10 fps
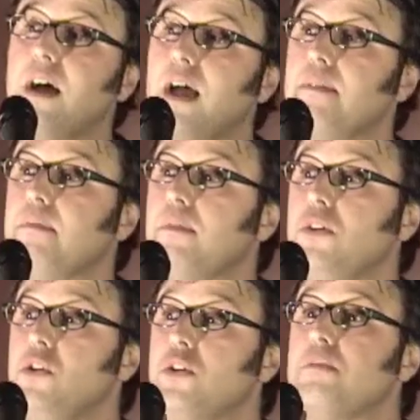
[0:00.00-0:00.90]
time
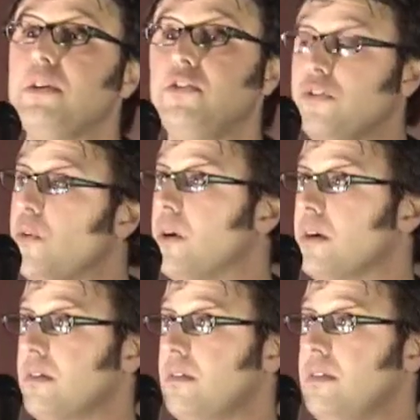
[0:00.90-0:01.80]
you can be
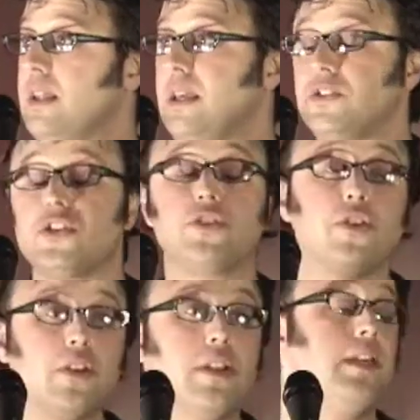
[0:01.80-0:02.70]
sure that he's
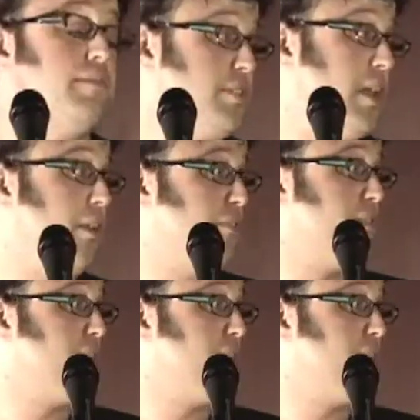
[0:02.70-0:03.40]
eternally himself